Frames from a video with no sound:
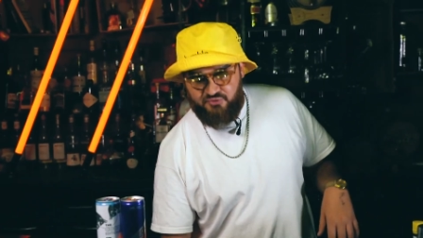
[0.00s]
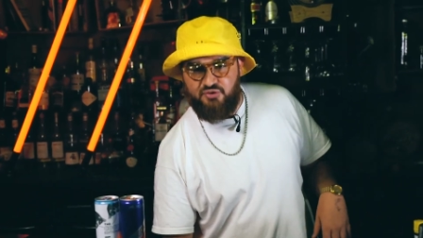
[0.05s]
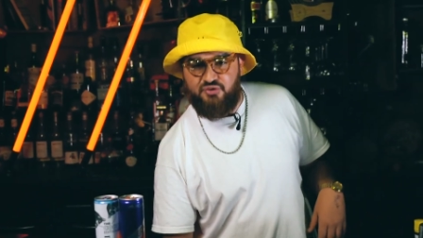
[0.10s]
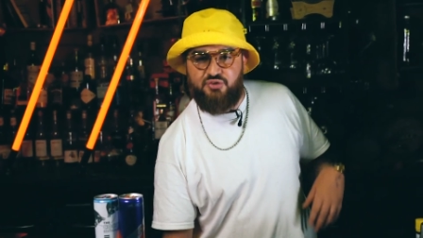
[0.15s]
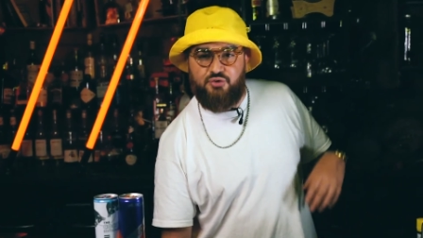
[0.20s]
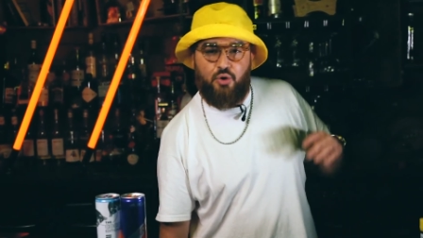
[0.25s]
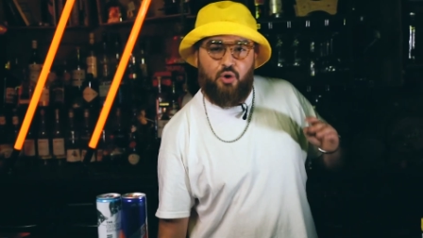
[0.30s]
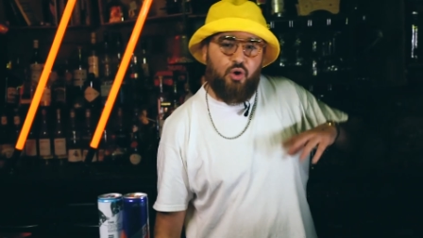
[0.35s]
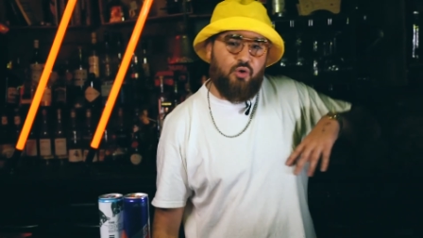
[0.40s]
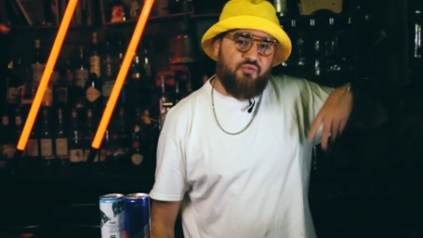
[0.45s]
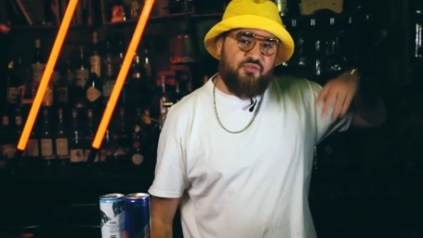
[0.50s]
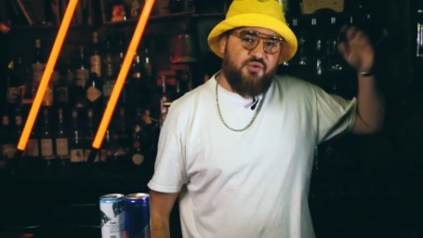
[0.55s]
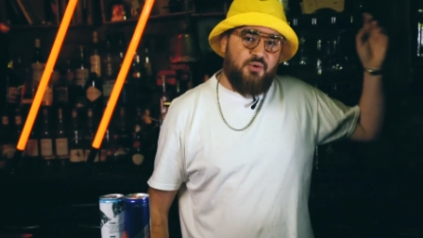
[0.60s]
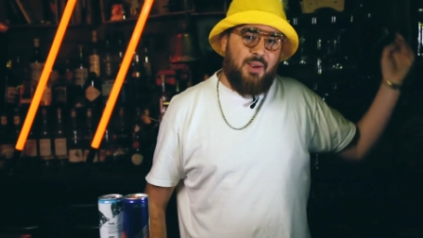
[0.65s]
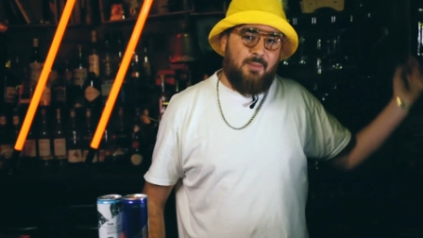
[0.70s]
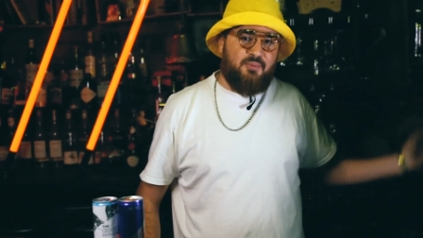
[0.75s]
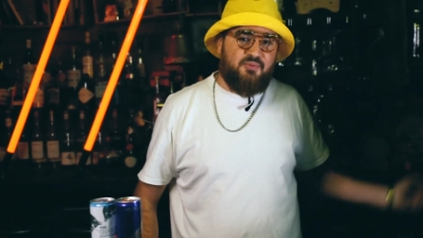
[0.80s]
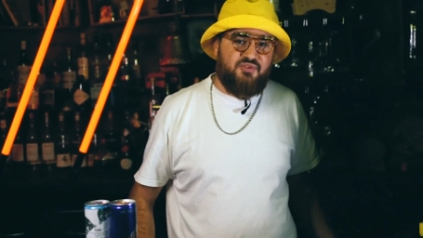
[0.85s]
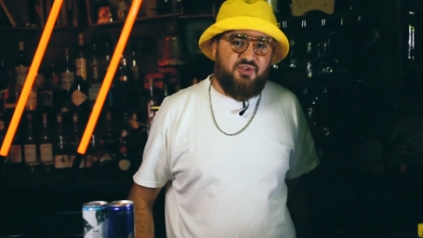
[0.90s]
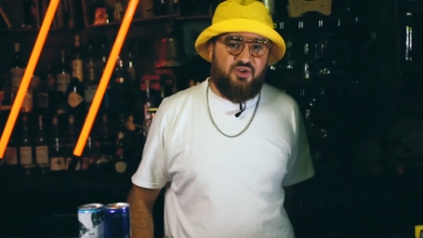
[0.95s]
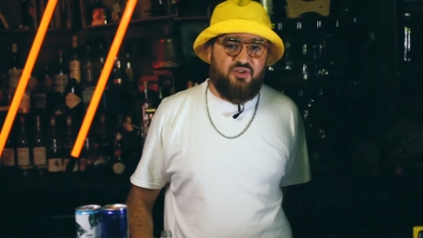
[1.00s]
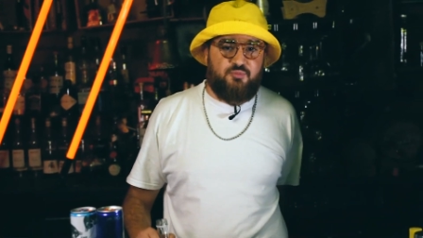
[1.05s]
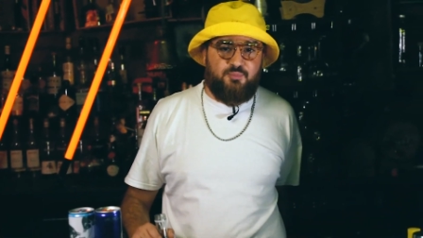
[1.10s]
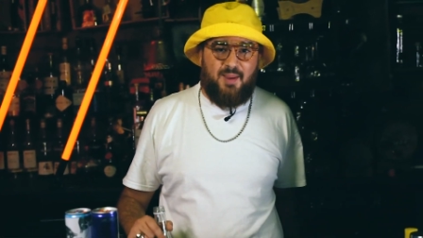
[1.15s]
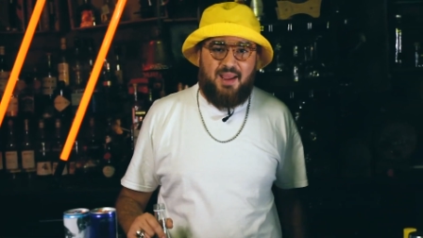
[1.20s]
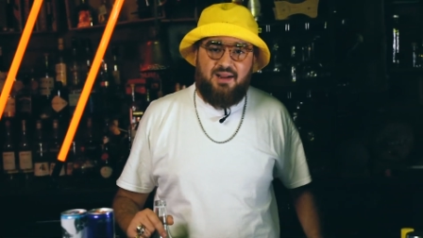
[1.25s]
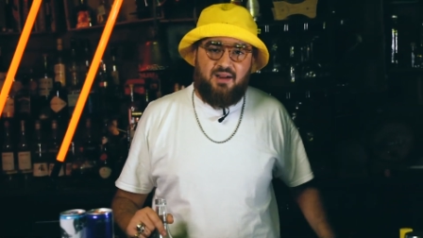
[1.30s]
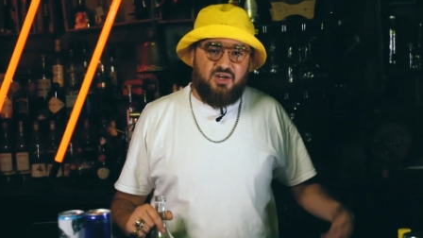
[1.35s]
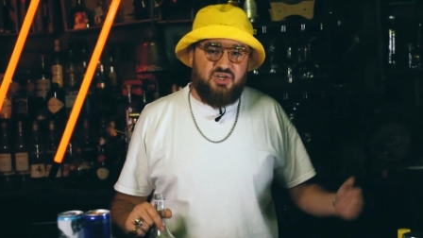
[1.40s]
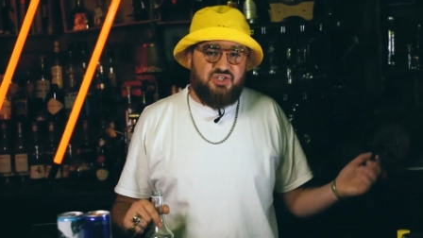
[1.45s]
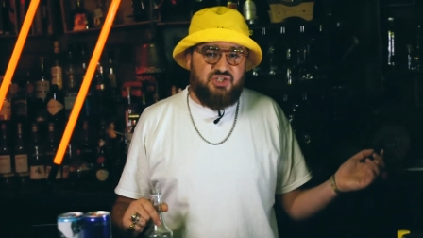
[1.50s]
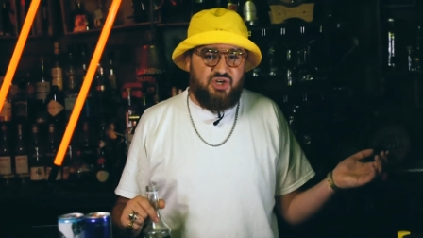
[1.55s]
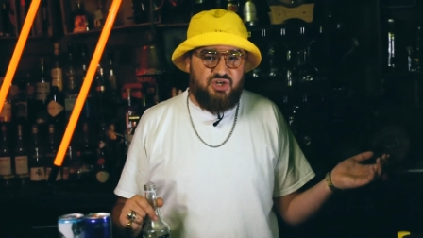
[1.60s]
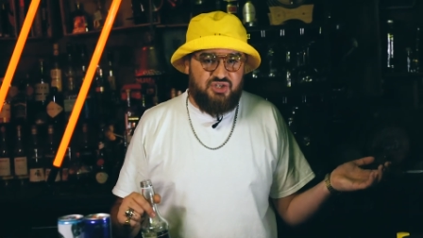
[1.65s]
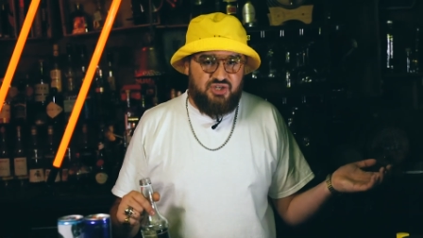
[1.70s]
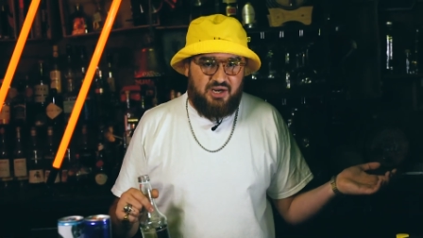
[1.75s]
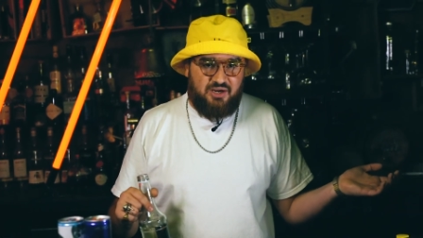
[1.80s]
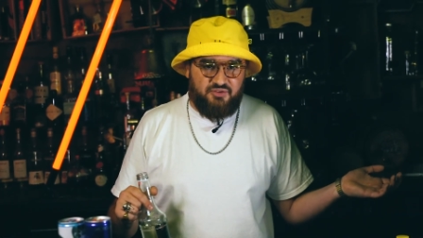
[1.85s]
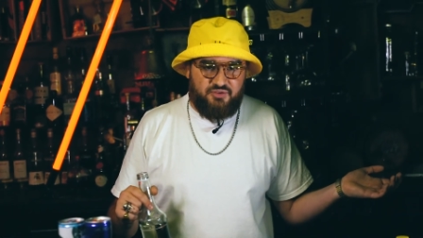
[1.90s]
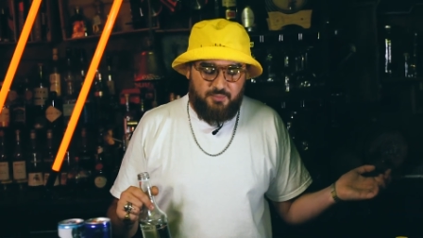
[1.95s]
you saw a few episodes back, I showed
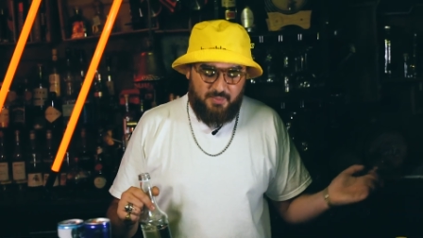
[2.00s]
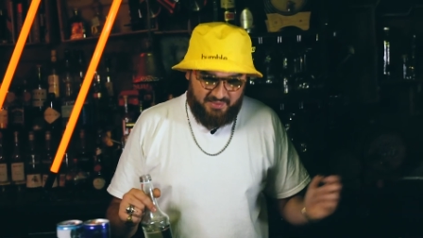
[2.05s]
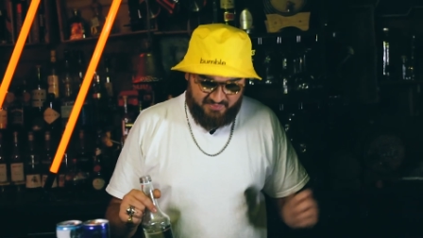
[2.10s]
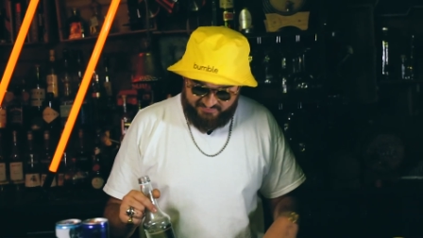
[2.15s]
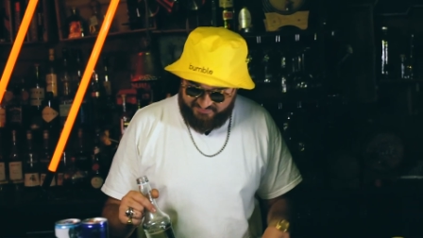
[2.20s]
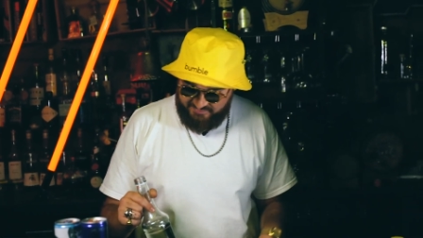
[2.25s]
you how to make